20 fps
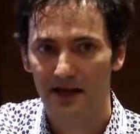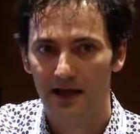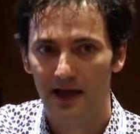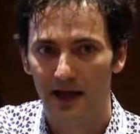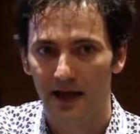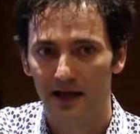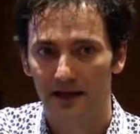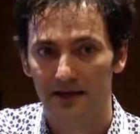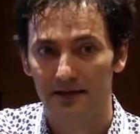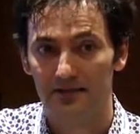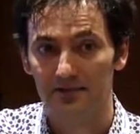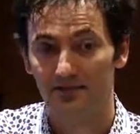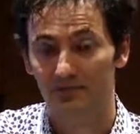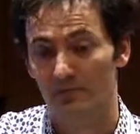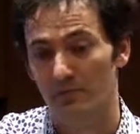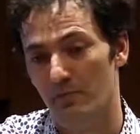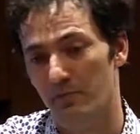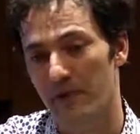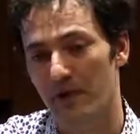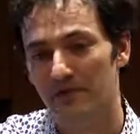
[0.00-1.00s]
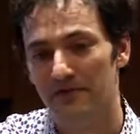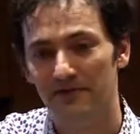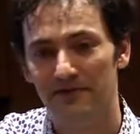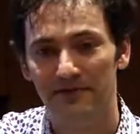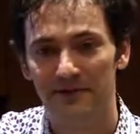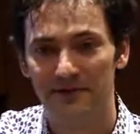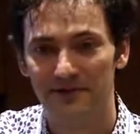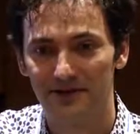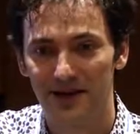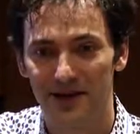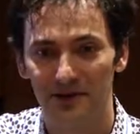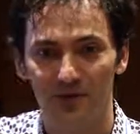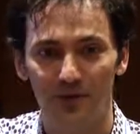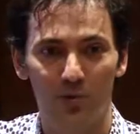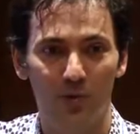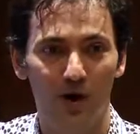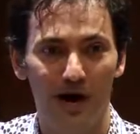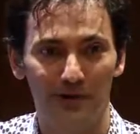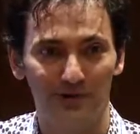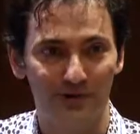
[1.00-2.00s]
and maybe figure out
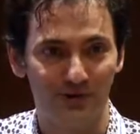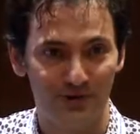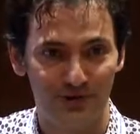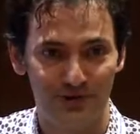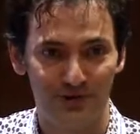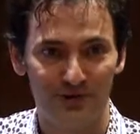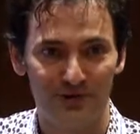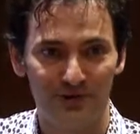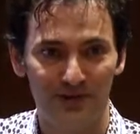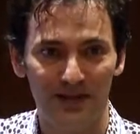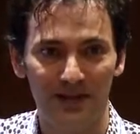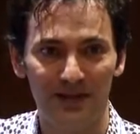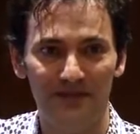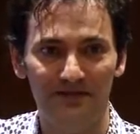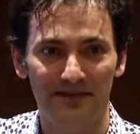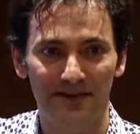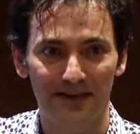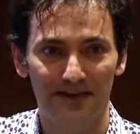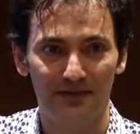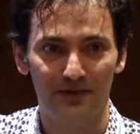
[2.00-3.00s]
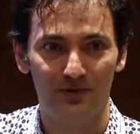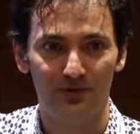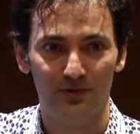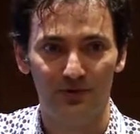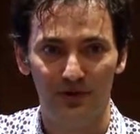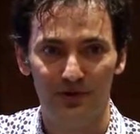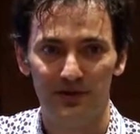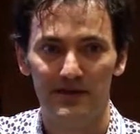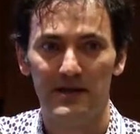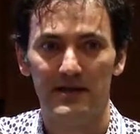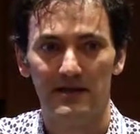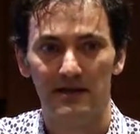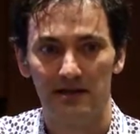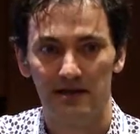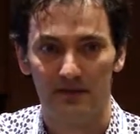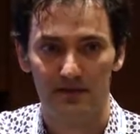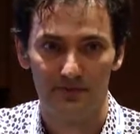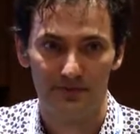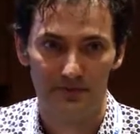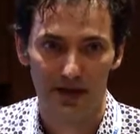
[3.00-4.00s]
one or two key events to which they
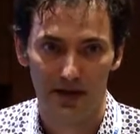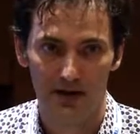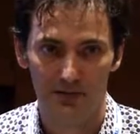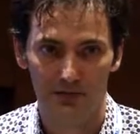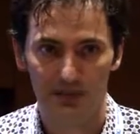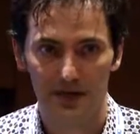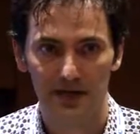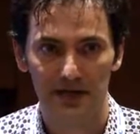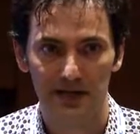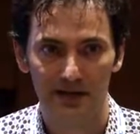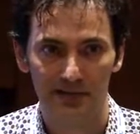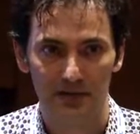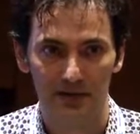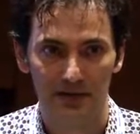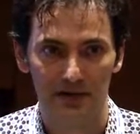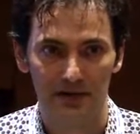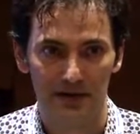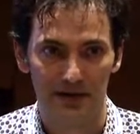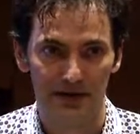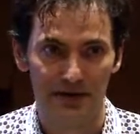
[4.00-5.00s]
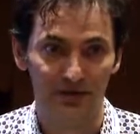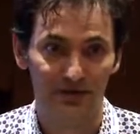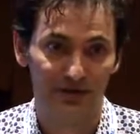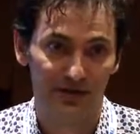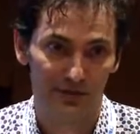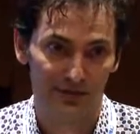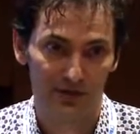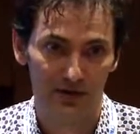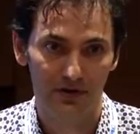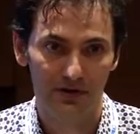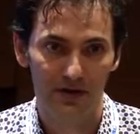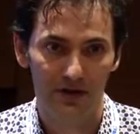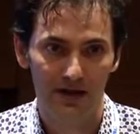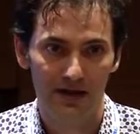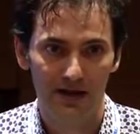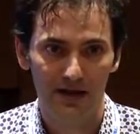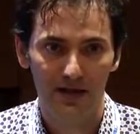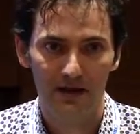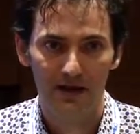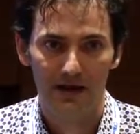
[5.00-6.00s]
are applicable and usable.
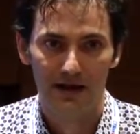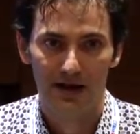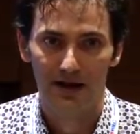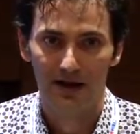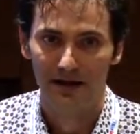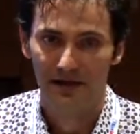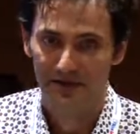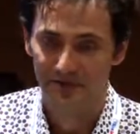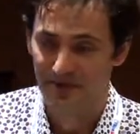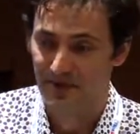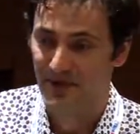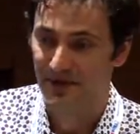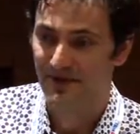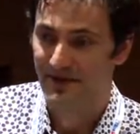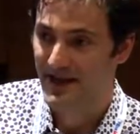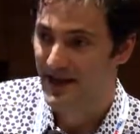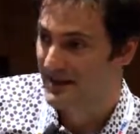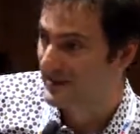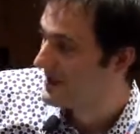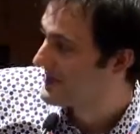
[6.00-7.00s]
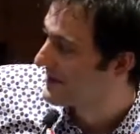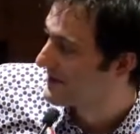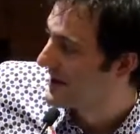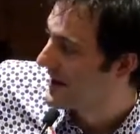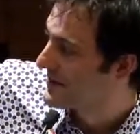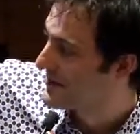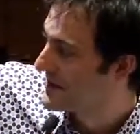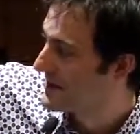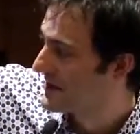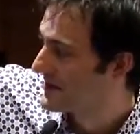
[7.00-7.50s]
If they describe their